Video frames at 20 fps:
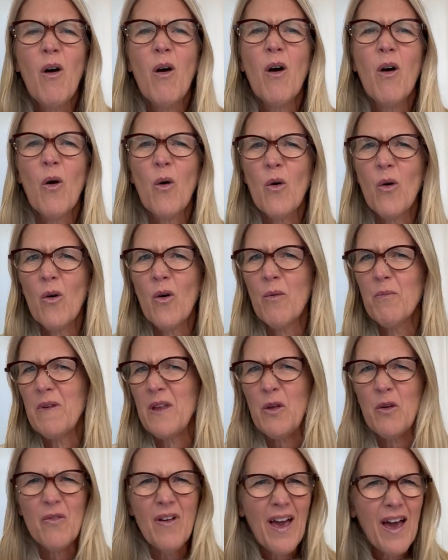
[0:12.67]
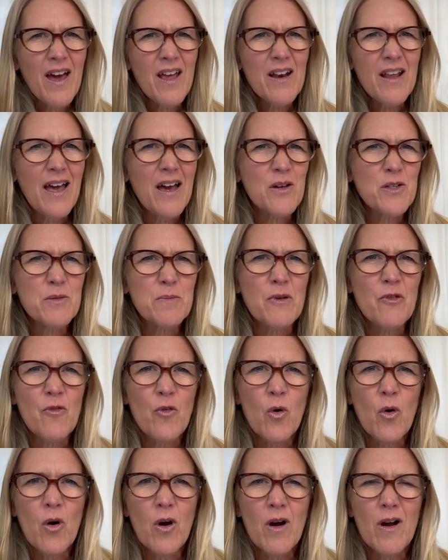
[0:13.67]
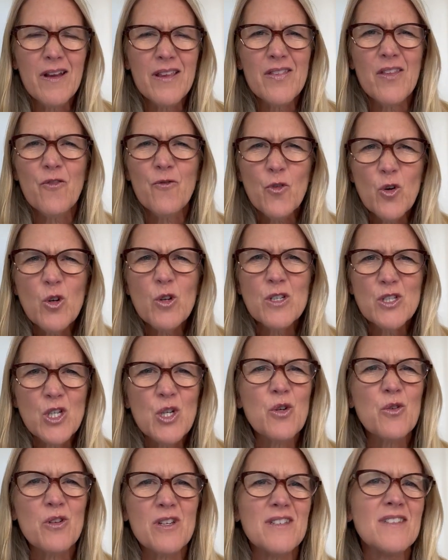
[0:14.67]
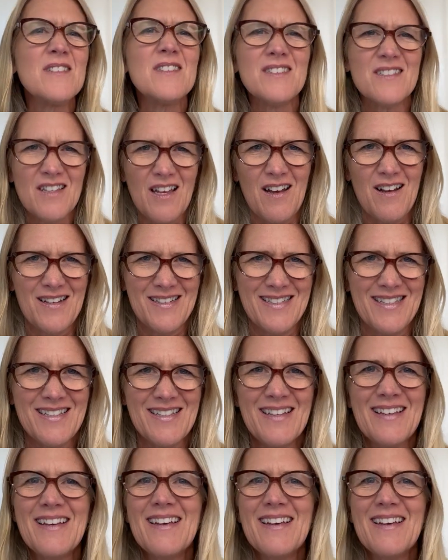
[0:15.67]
or you've had a house before, the first year just sucks.